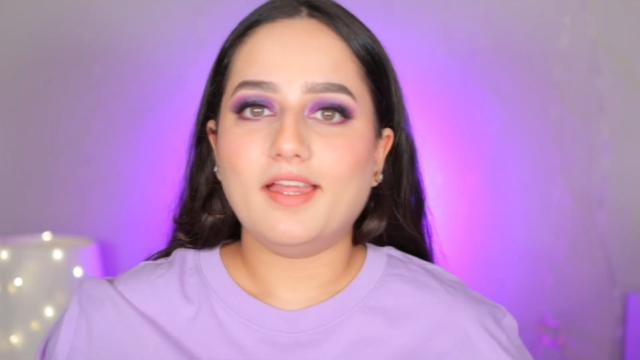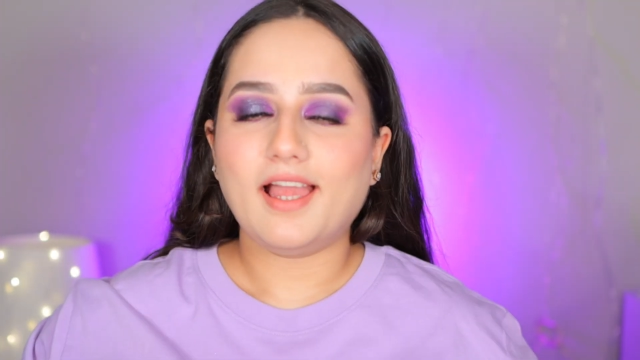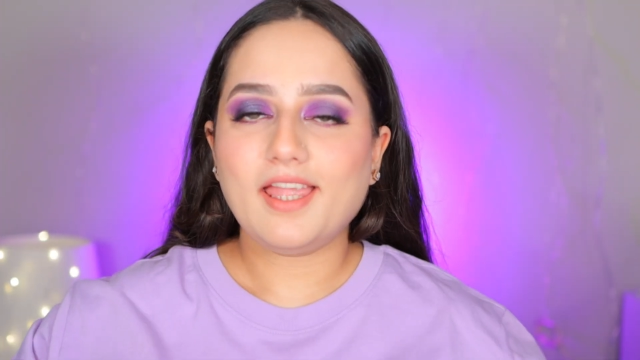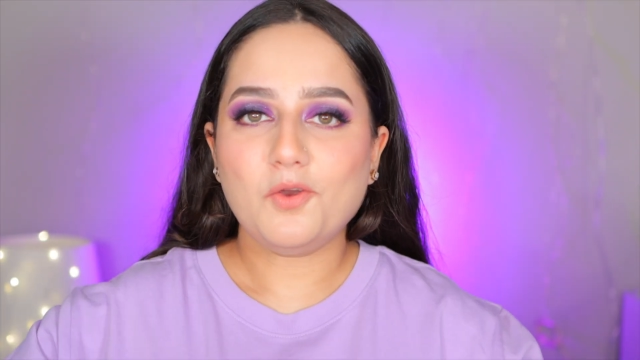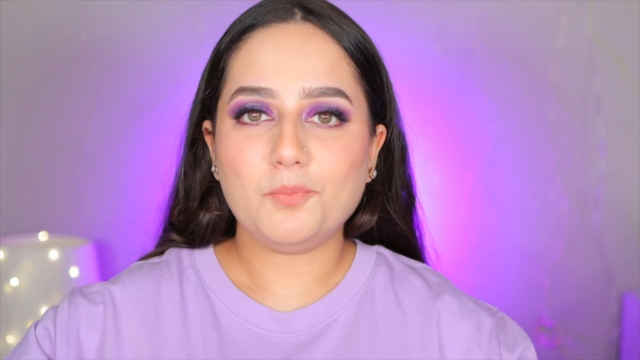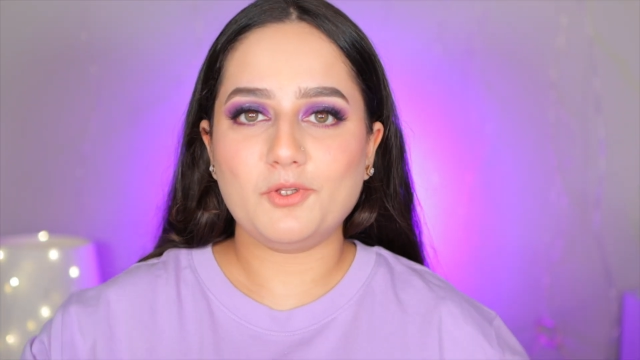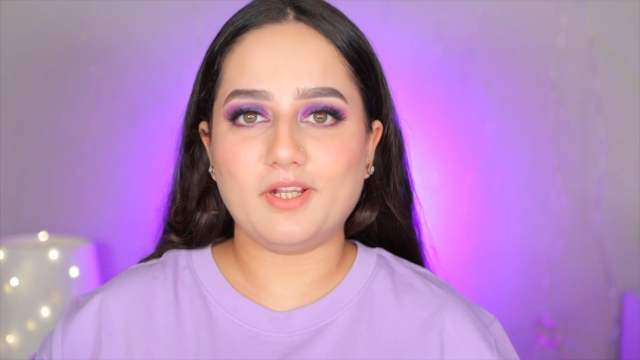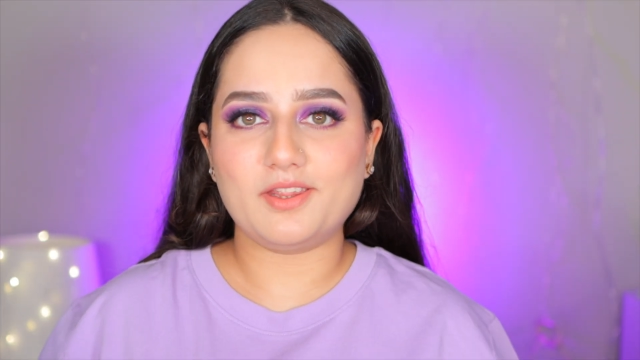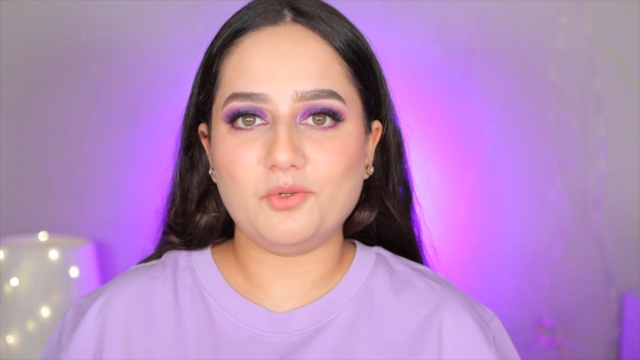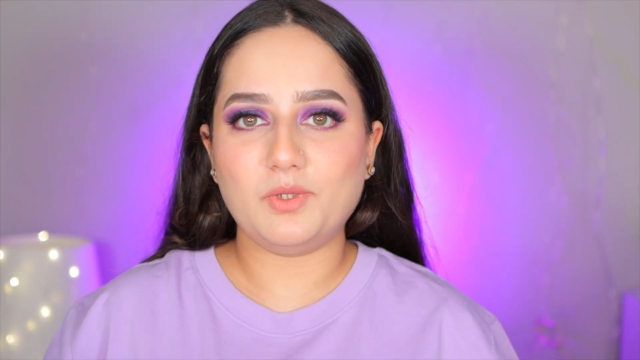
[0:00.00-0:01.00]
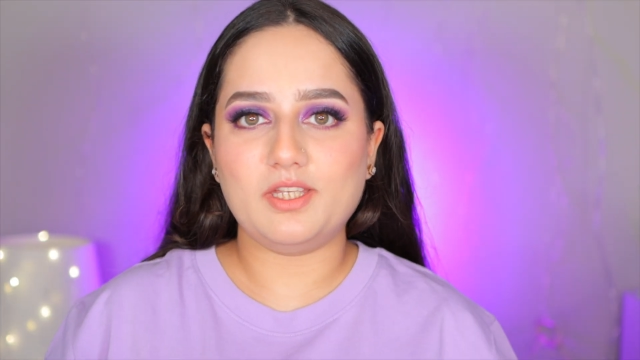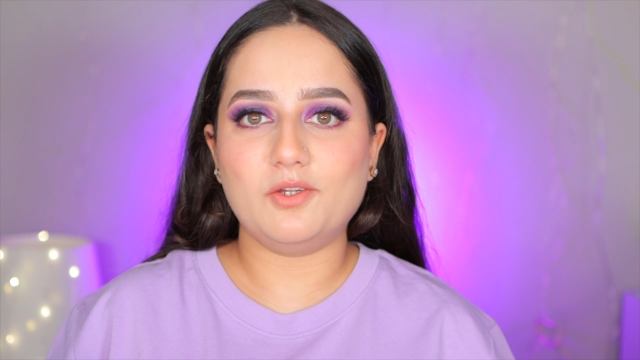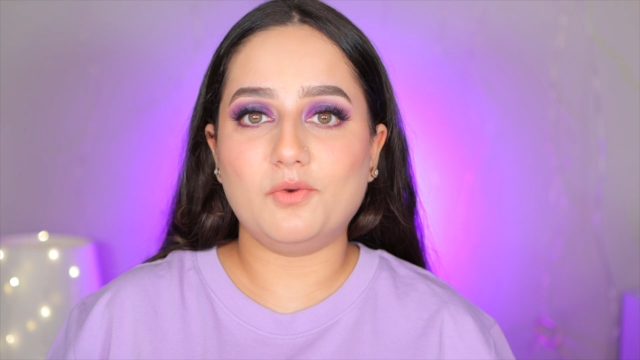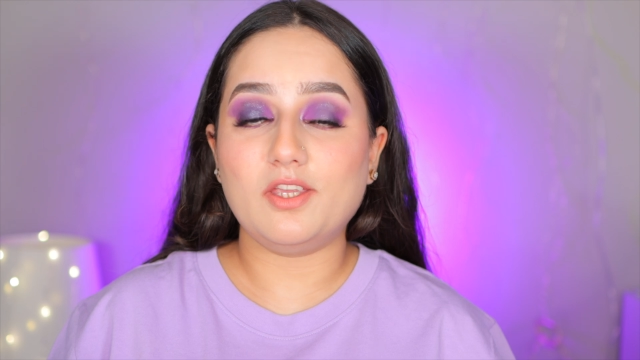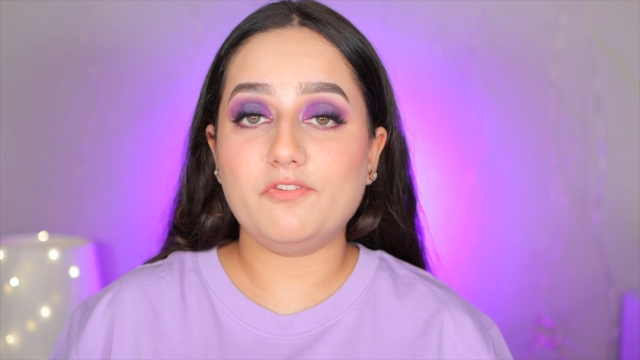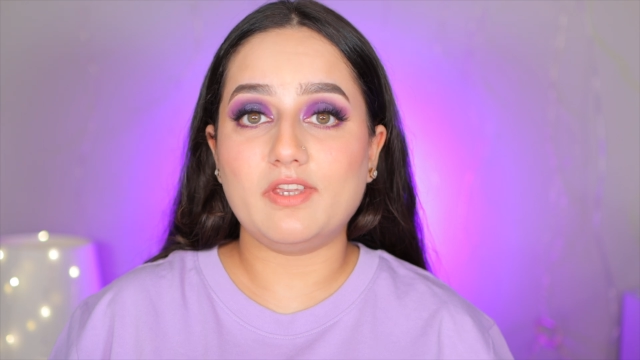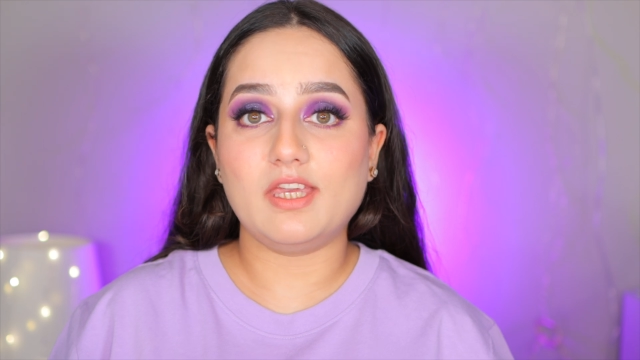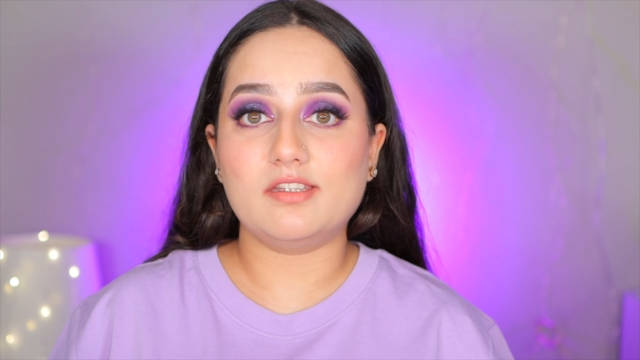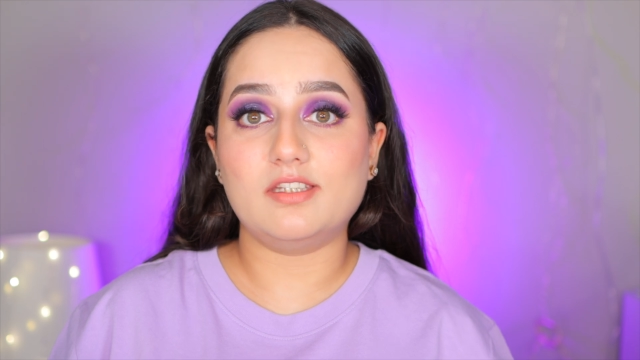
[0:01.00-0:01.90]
I hope you liked the video. If yes,